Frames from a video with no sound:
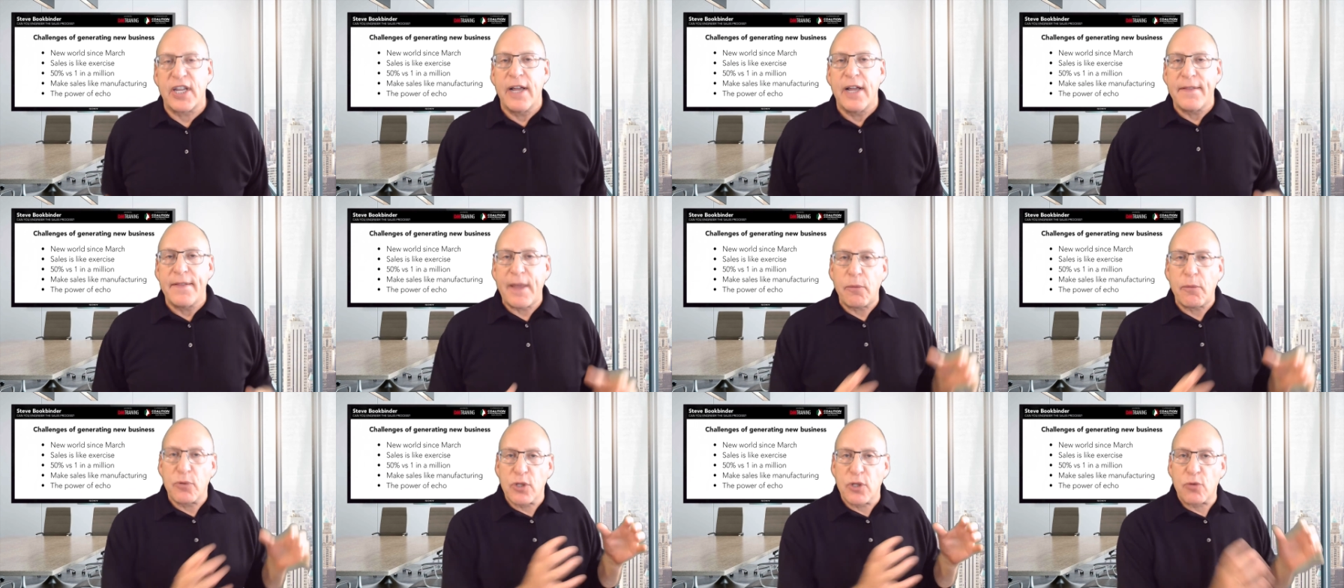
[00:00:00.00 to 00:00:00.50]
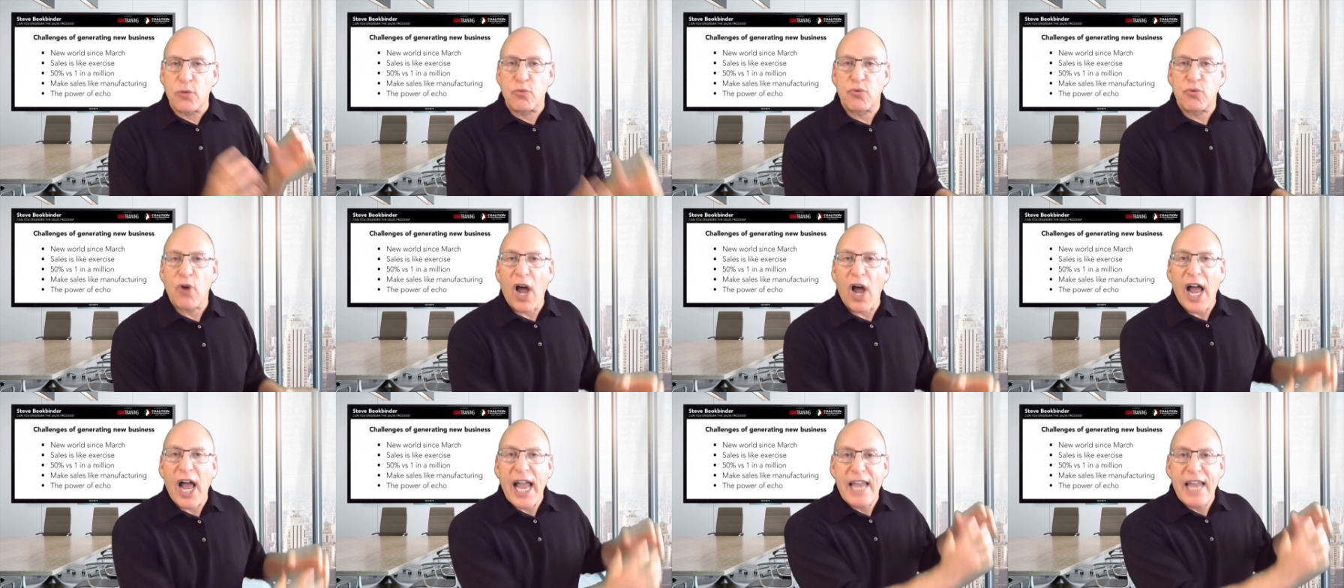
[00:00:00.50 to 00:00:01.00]
that will
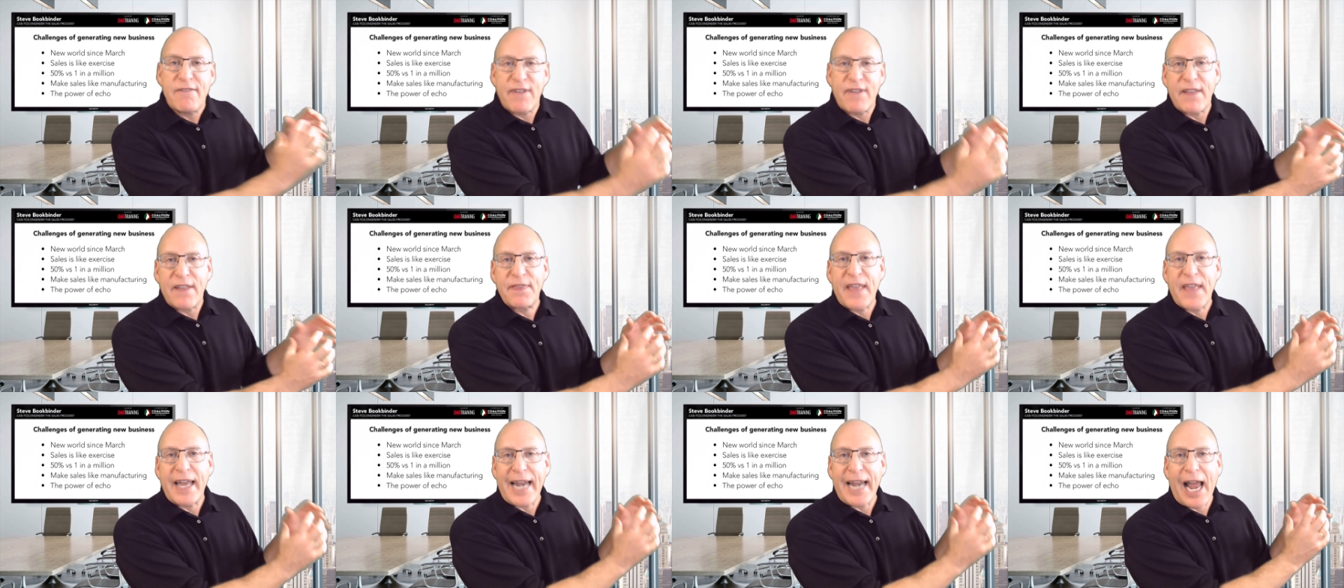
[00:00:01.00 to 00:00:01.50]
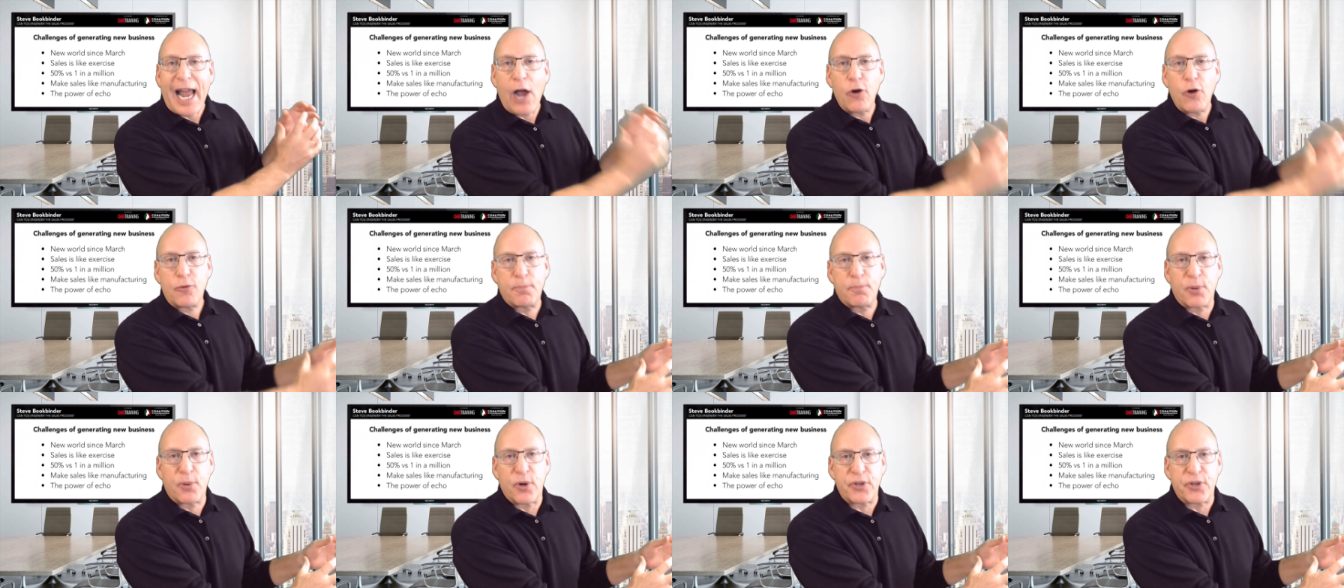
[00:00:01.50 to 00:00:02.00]
arrive at that
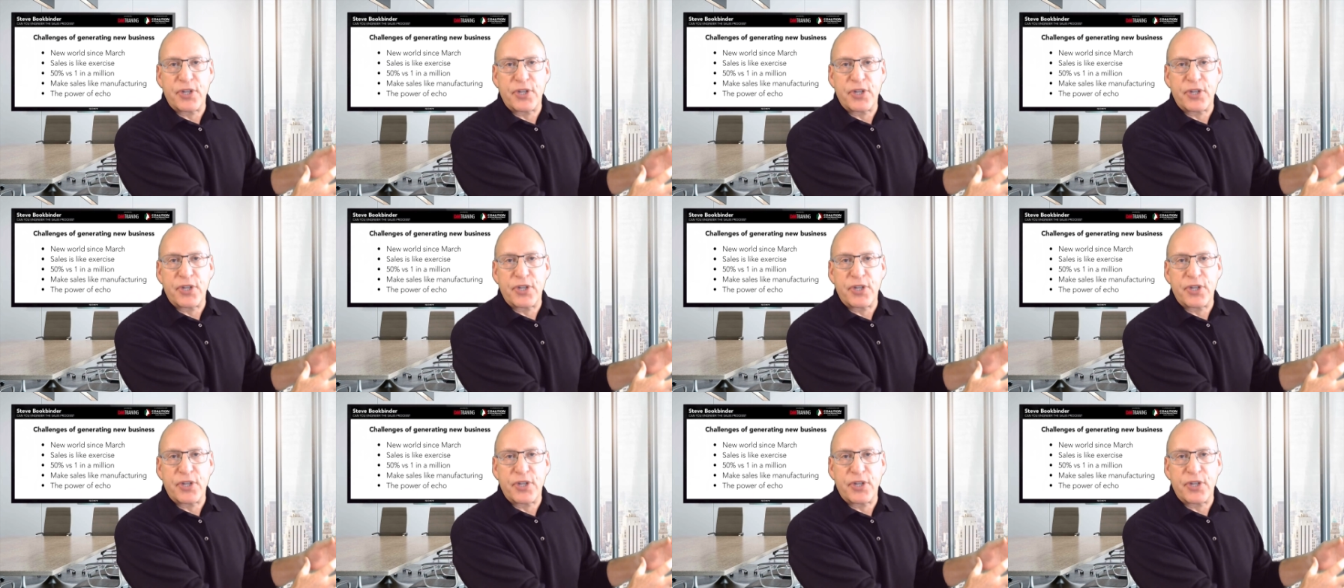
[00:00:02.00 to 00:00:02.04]
output.